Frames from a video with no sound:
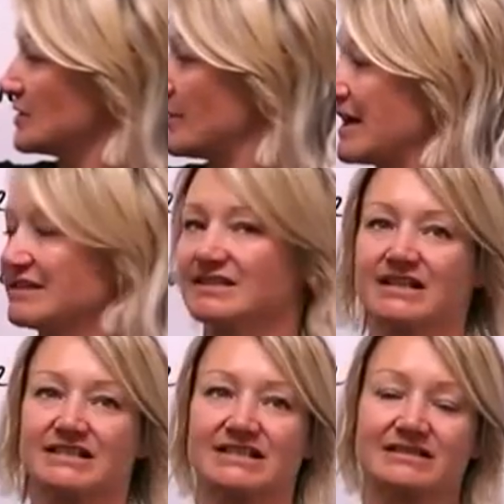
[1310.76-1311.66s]
the past
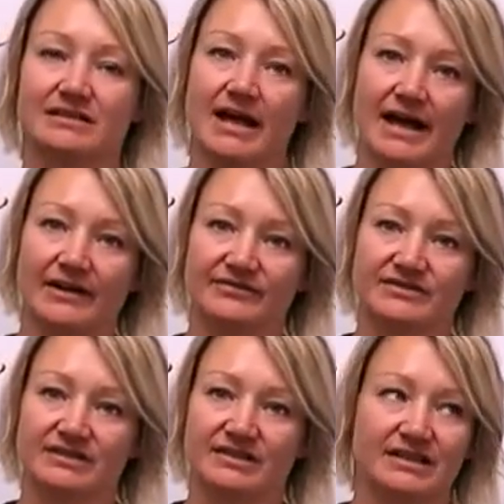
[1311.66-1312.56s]
tense, it's left.
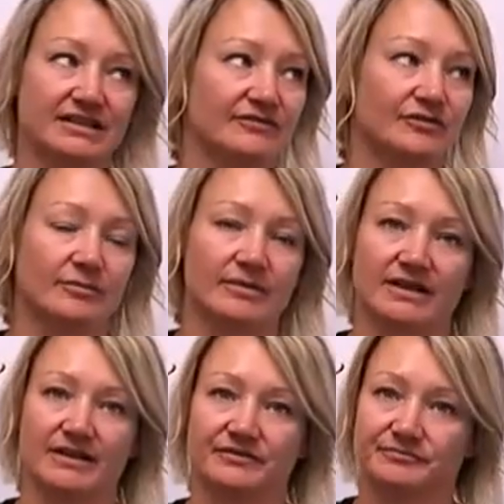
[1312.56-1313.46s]
In the
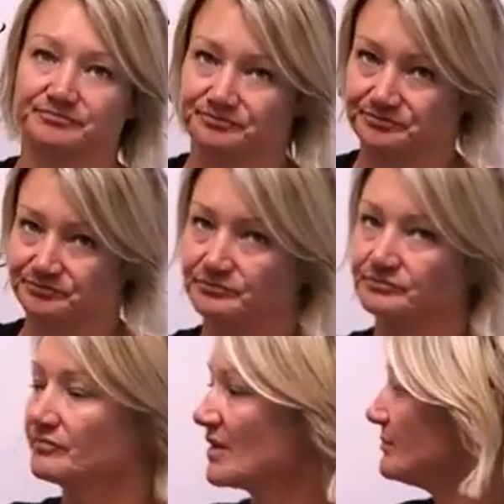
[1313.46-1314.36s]
affirmative,
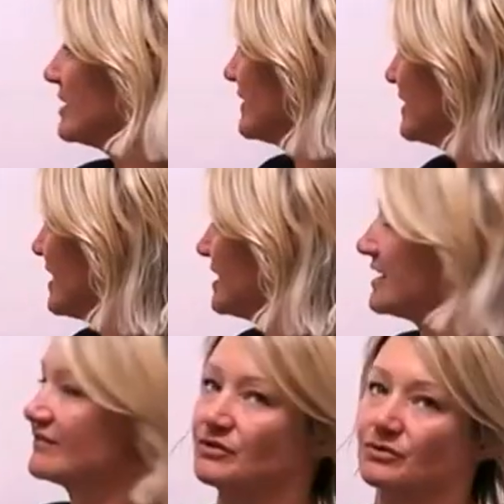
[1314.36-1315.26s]
but in the
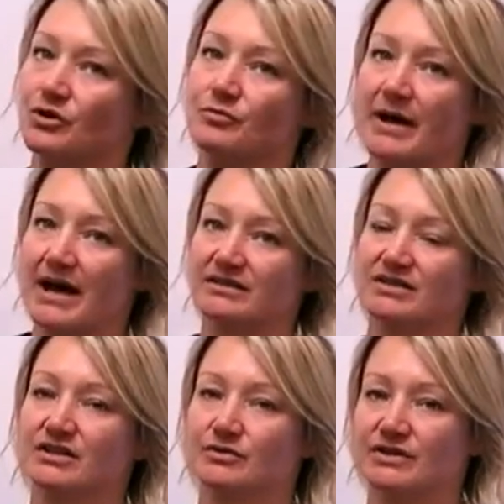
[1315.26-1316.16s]
negative, you go back to
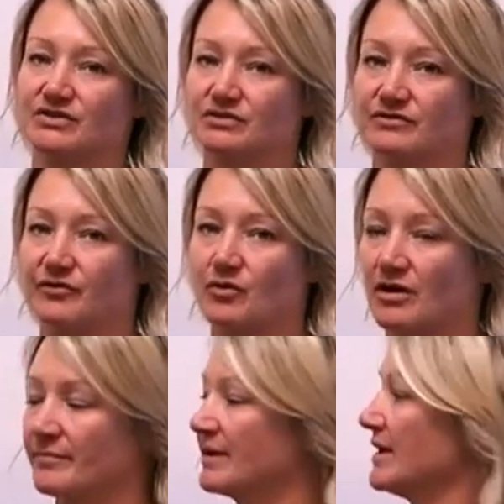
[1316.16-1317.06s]
the original
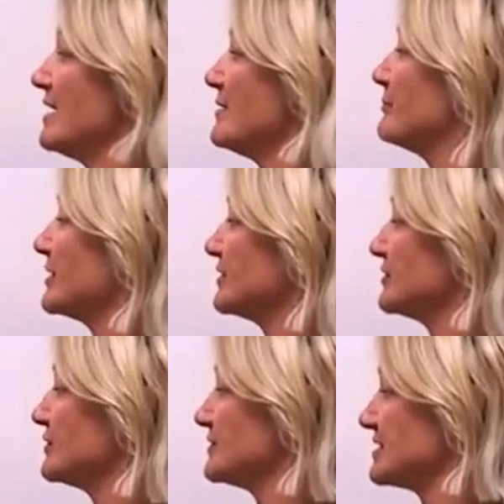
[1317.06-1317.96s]
form, but you're
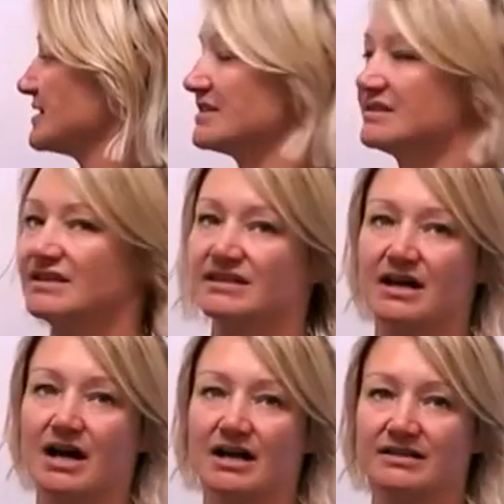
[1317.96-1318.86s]
using this did
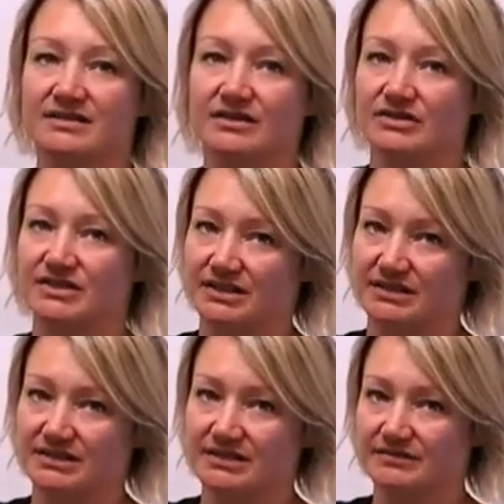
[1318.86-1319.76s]
not or
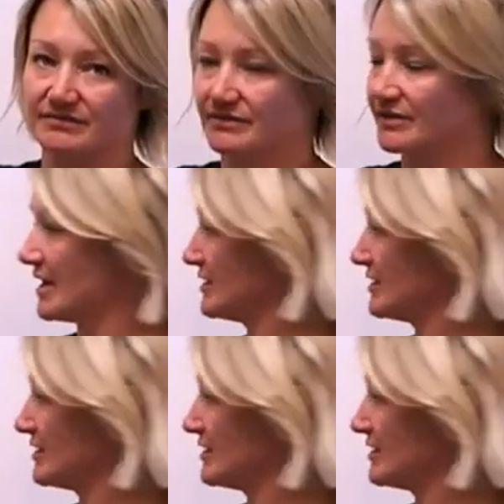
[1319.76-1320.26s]
didn't. Okay,